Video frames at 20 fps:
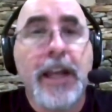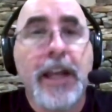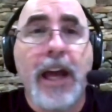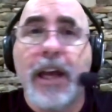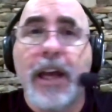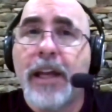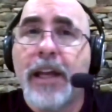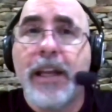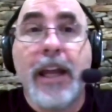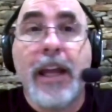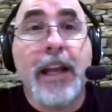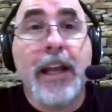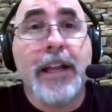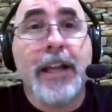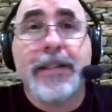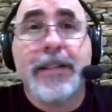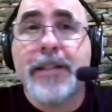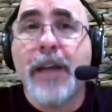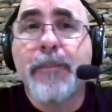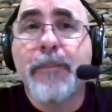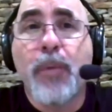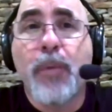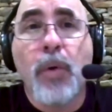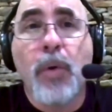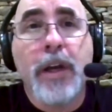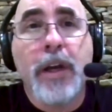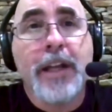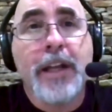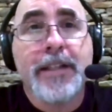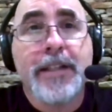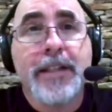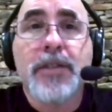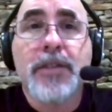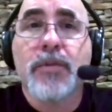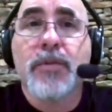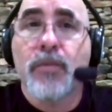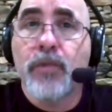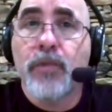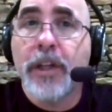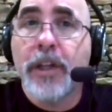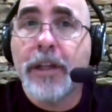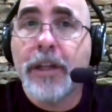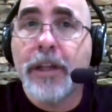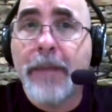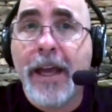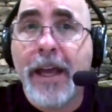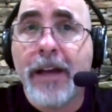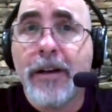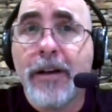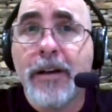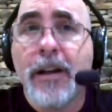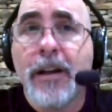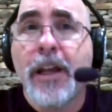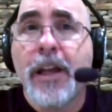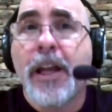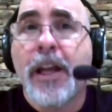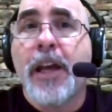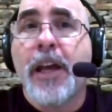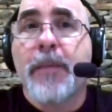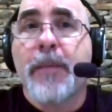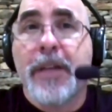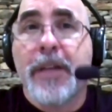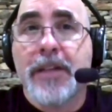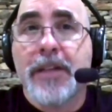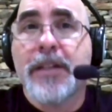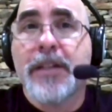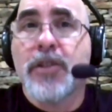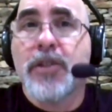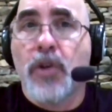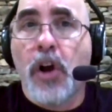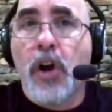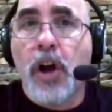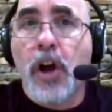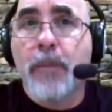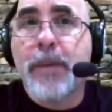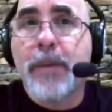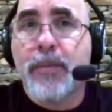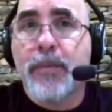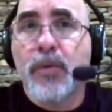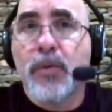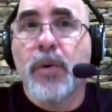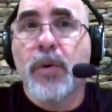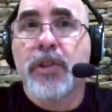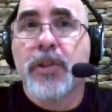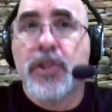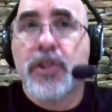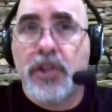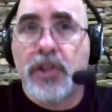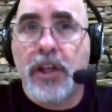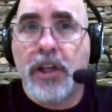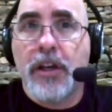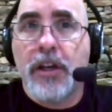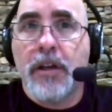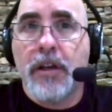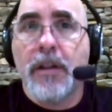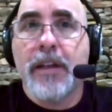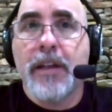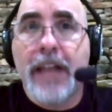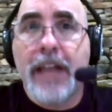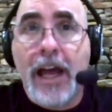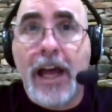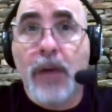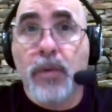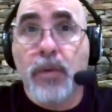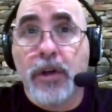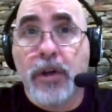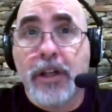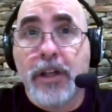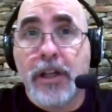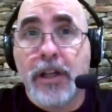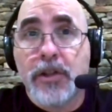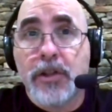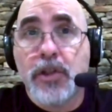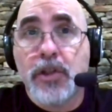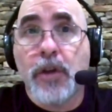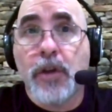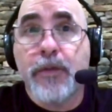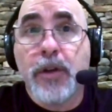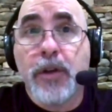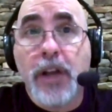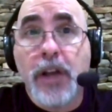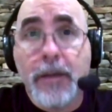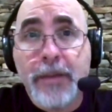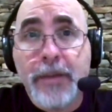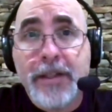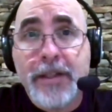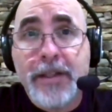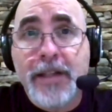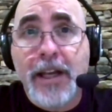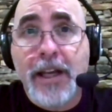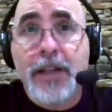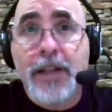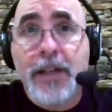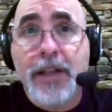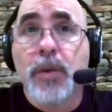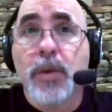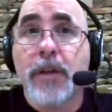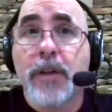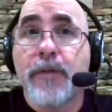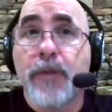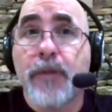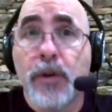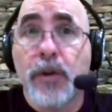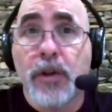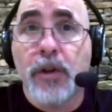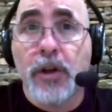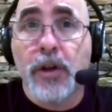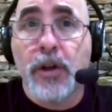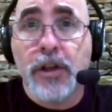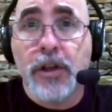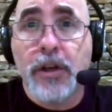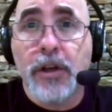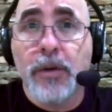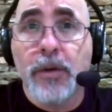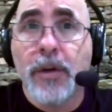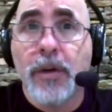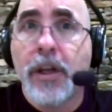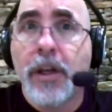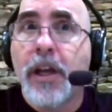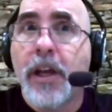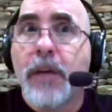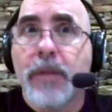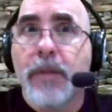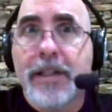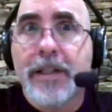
yeah, and at some point it doesn't really matter because these are all people who are still not working. So if your company says we're going to furlough you, let's